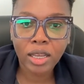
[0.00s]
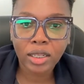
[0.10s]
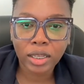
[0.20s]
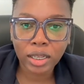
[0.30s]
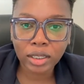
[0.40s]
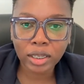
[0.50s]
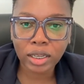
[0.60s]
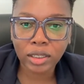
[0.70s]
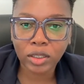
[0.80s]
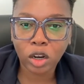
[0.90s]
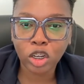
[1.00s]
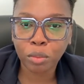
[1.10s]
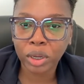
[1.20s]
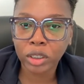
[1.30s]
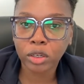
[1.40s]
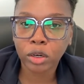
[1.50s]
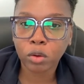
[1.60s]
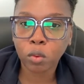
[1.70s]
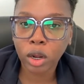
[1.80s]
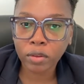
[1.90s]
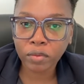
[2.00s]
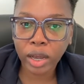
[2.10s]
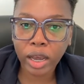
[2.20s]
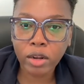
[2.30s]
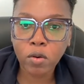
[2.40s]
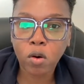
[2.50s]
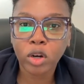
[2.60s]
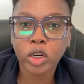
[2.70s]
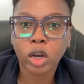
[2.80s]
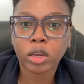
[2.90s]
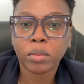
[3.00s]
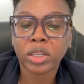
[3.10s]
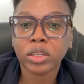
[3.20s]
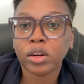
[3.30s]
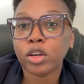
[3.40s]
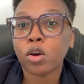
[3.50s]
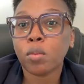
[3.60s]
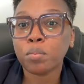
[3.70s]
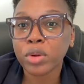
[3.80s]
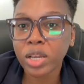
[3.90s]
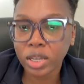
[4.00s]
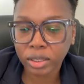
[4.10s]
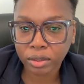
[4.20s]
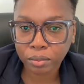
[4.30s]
this is documentarily qualified or documentarily complete.